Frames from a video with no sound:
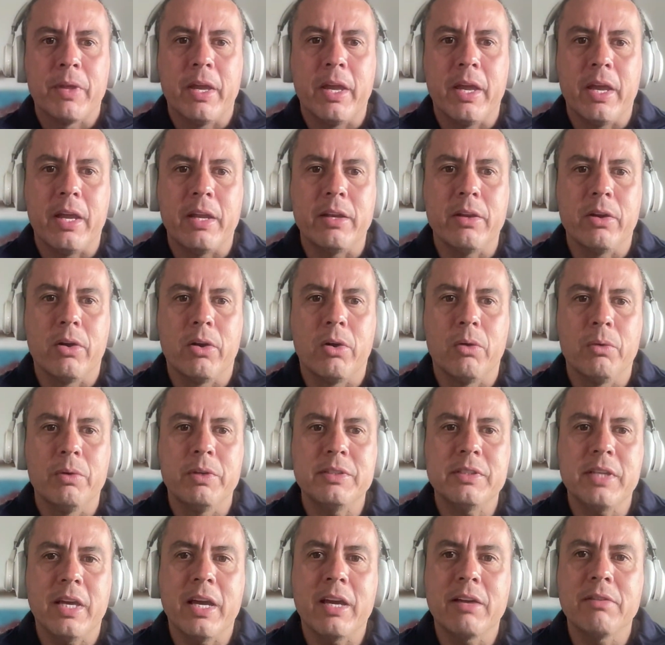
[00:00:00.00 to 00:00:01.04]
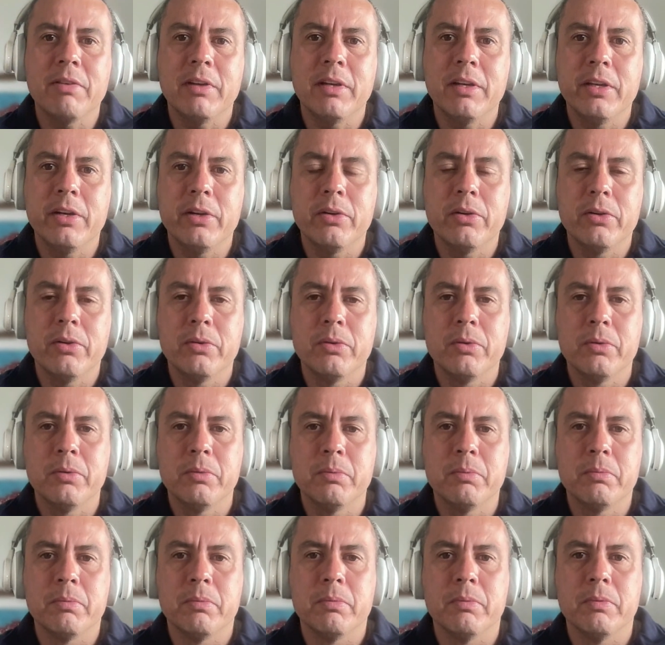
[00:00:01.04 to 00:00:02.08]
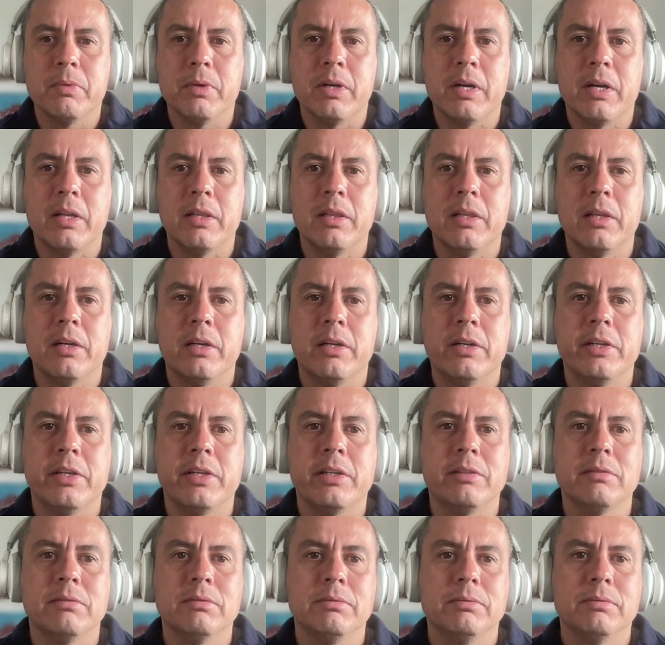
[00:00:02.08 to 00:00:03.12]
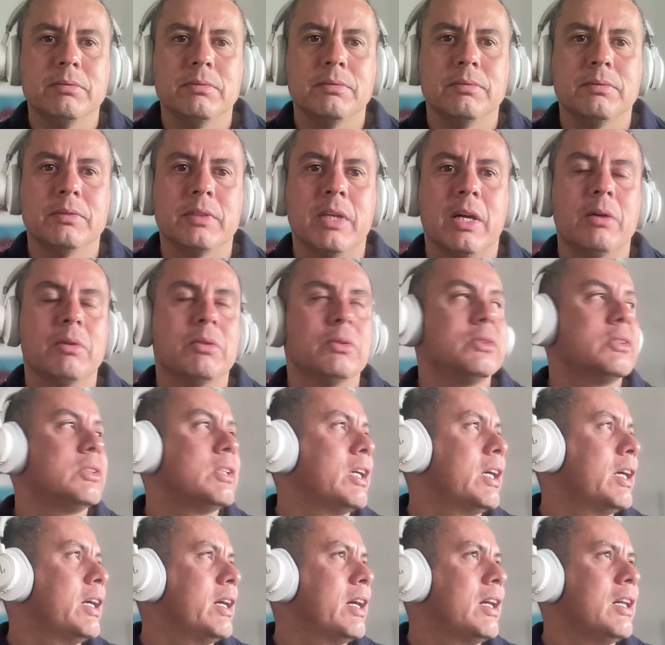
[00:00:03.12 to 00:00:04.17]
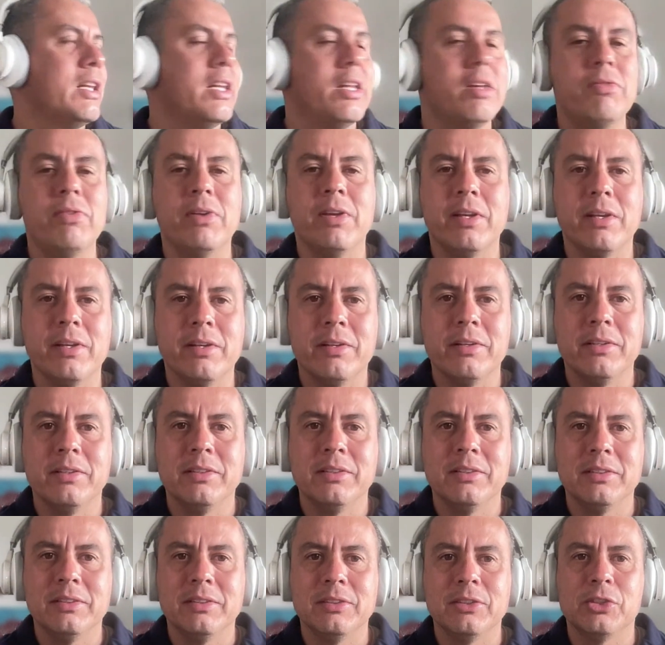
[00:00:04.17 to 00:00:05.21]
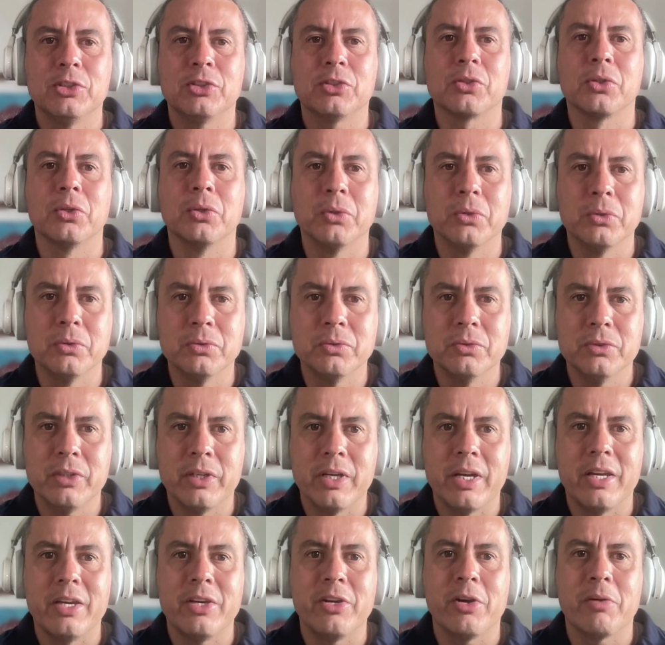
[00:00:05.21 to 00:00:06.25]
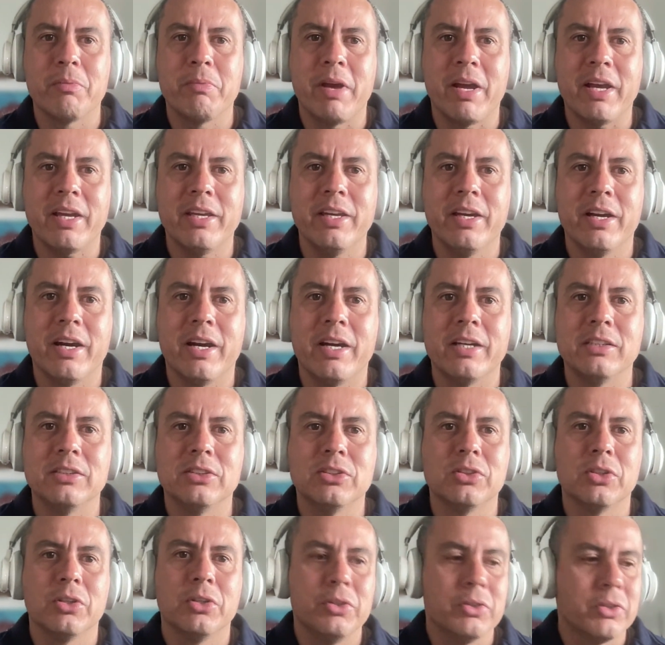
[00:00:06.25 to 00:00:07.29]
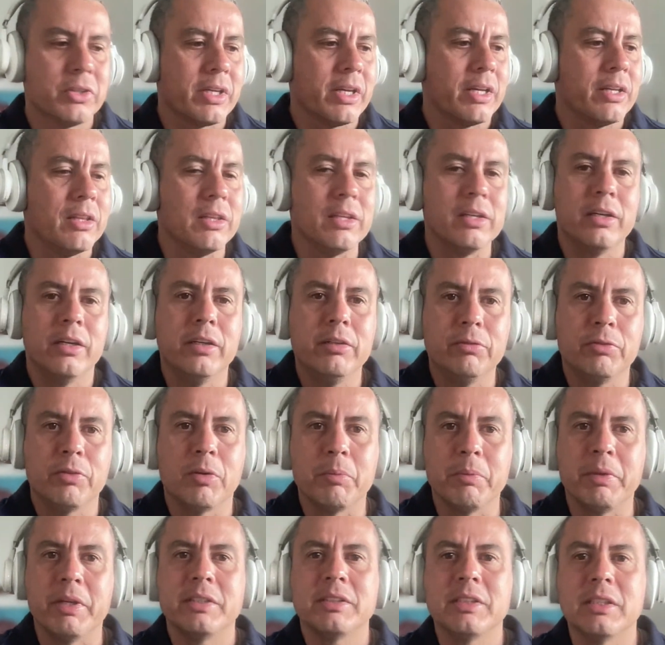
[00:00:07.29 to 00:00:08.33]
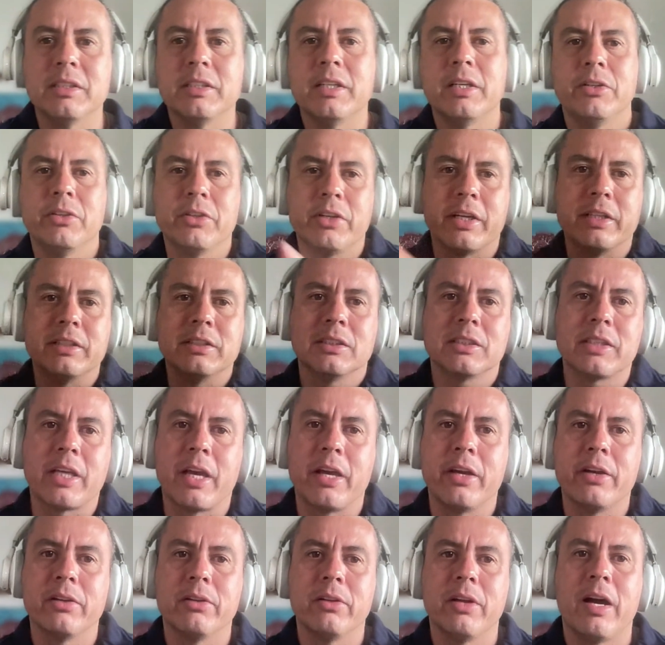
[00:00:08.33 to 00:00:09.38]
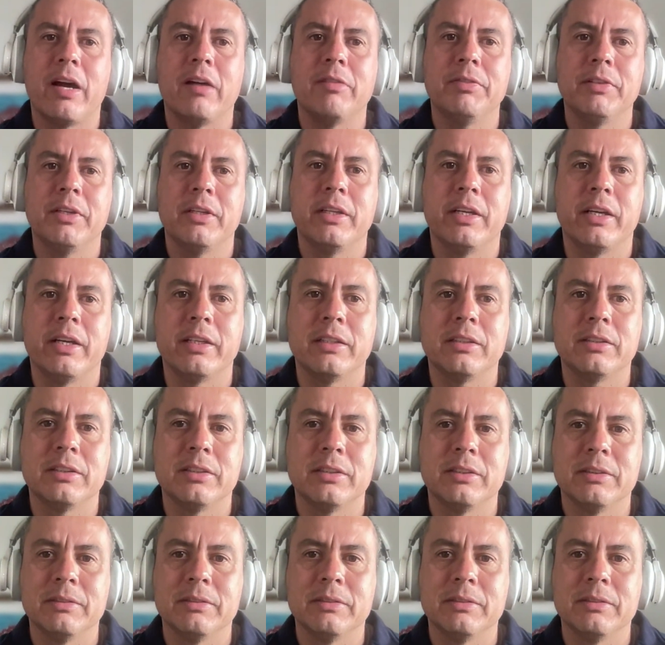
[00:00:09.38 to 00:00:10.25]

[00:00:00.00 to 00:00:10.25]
and always have a little learning, I would say, a living school in your backyard so you can learn from it and then you can scale after that.